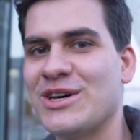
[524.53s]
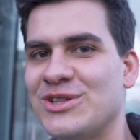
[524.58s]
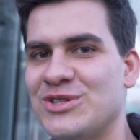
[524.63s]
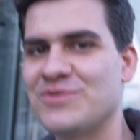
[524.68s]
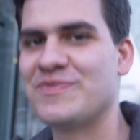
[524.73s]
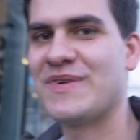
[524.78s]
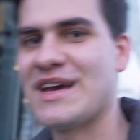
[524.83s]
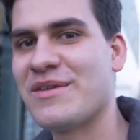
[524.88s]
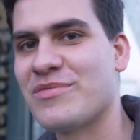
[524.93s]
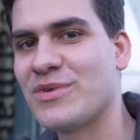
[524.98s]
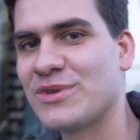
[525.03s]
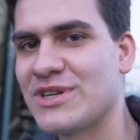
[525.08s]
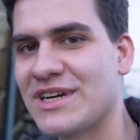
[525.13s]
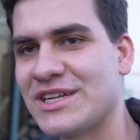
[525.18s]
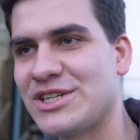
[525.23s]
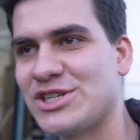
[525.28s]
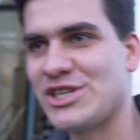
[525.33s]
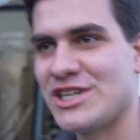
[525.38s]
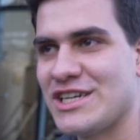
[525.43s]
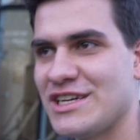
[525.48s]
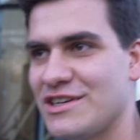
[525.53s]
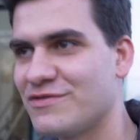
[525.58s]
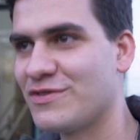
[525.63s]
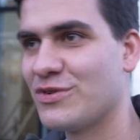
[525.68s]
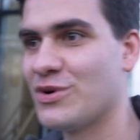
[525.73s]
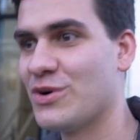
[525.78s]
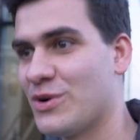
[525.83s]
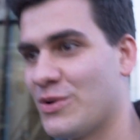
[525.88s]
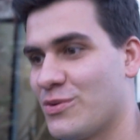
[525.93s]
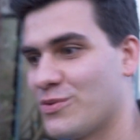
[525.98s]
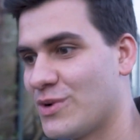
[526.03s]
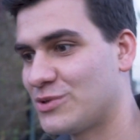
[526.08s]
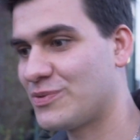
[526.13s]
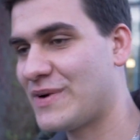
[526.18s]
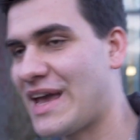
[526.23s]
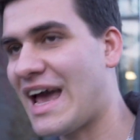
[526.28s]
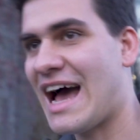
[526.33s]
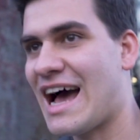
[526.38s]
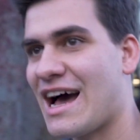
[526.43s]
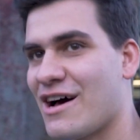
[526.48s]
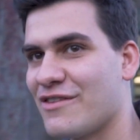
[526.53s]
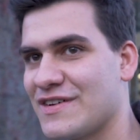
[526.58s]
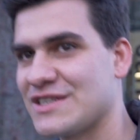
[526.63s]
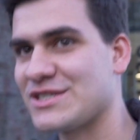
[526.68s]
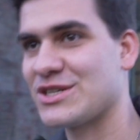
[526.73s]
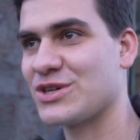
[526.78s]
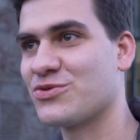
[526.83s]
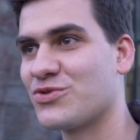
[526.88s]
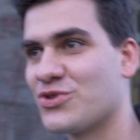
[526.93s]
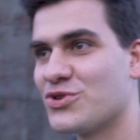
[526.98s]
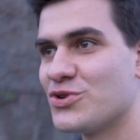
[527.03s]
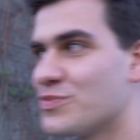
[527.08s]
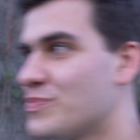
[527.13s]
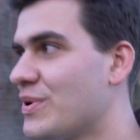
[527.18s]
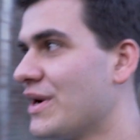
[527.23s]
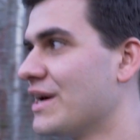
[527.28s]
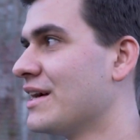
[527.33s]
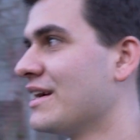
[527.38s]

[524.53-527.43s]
to be able to achieve what we have as a group